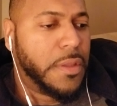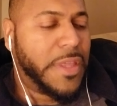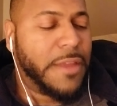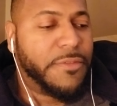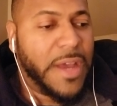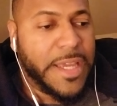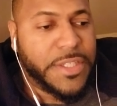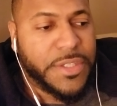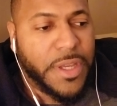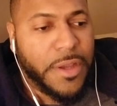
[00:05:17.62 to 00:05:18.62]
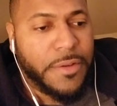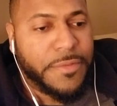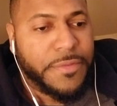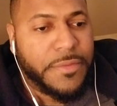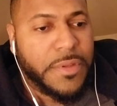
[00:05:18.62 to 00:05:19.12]
the advice
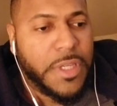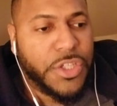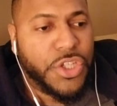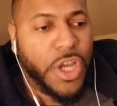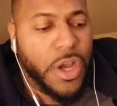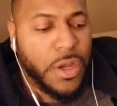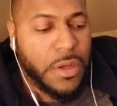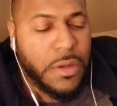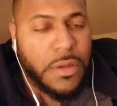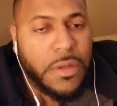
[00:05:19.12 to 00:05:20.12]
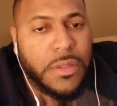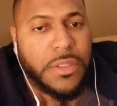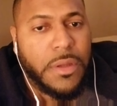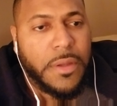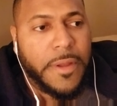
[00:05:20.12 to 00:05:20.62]
of his young
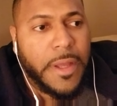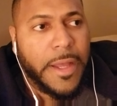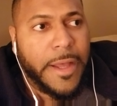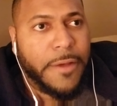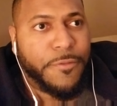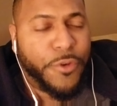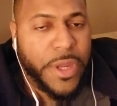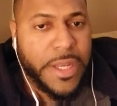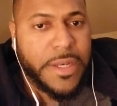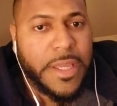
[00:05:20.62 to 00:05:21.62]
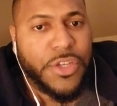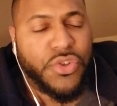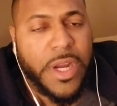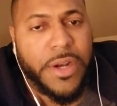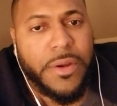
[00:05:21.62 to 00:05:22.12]
uh, friend and
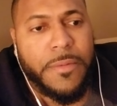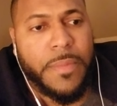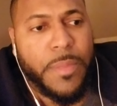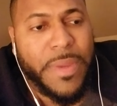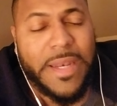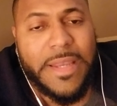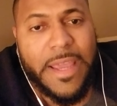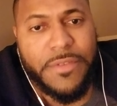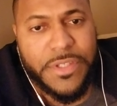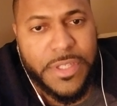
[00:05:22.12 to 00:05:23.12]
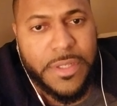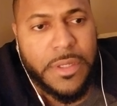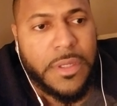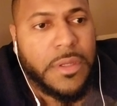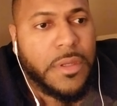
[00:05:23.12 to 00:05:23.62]
trainer, Ben Davidson.
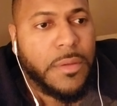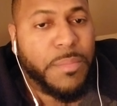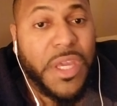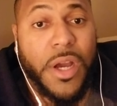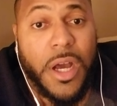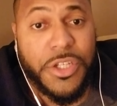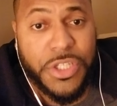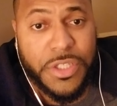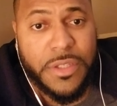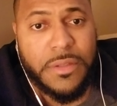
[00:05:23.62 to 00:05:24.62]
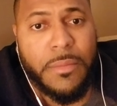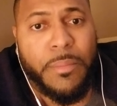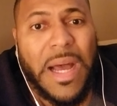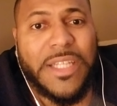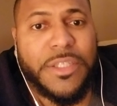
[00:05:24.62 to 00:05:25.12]
Be cautious,
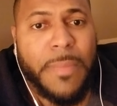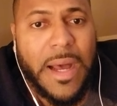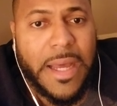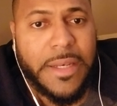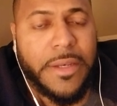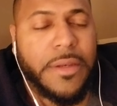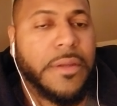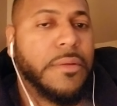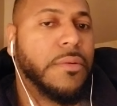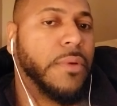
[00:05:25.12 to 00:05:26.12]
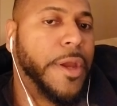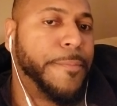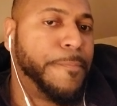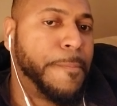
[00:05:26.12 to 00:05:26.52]
box smart, right?